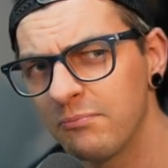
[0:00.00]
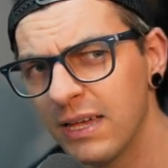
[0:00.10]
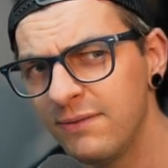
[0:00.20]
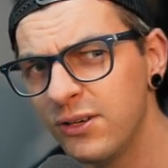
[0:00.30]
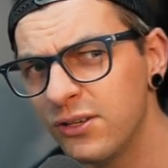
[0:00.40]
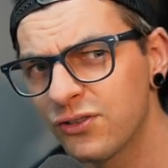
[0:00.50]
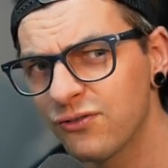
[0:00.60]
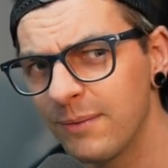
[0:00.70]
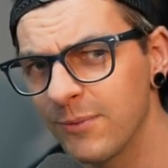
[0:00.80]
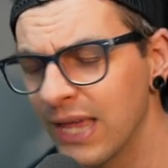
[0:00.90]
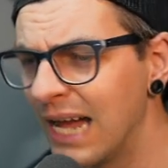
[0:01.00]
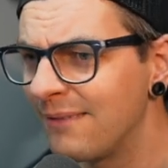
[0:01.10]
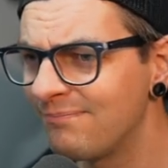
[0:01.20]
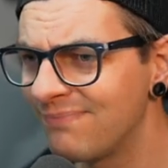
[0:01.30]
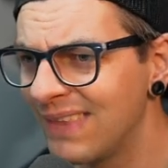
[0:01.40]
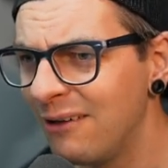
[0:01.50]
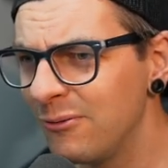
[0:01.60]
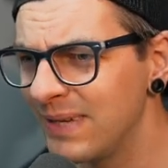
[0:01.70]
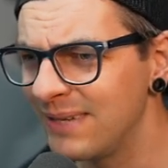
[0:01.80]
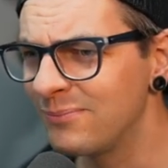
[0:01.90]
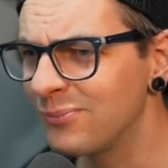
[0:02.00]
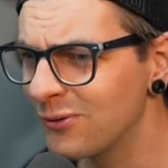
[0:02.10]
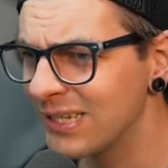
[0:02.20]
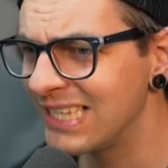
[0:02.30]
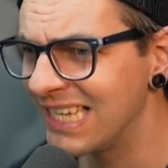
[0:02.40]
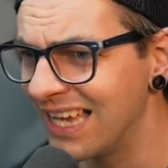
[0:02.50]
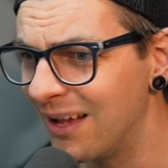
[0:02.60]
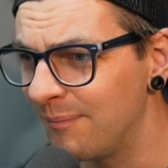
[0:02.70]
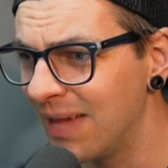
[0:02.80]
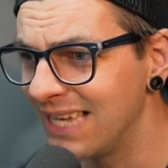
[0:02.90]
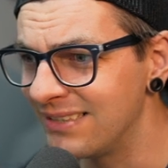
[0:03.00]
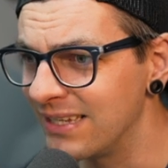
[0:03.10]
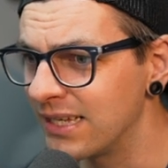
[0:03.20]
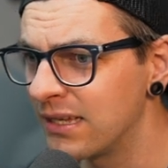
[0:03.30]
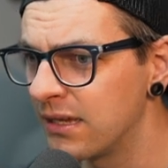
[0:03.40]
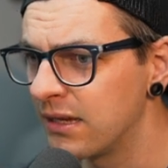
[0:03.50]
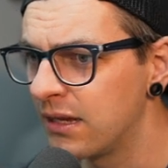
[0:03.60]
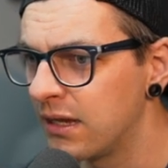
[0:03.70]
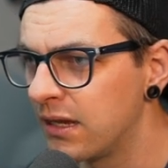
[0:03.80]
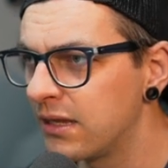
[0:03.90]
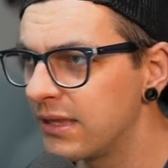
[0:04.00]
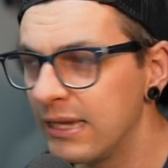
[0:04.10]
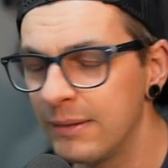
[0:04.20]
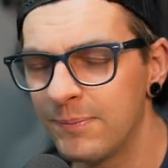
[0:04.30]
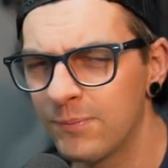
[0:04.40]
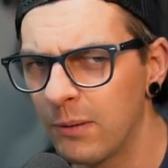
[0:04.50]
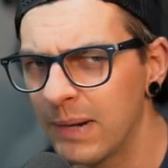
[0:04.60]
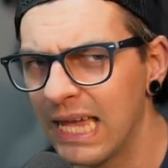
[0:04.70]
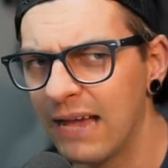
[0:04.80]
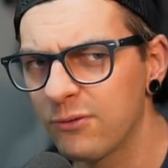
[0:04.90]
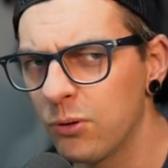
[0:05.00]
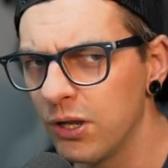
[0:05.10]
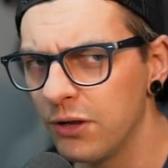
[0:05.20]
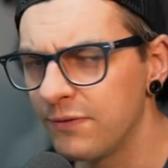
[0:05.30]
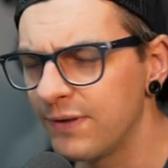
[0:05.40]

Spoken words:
If you could stream with that, that would be pretty amazing. It'd probably have quite a lot of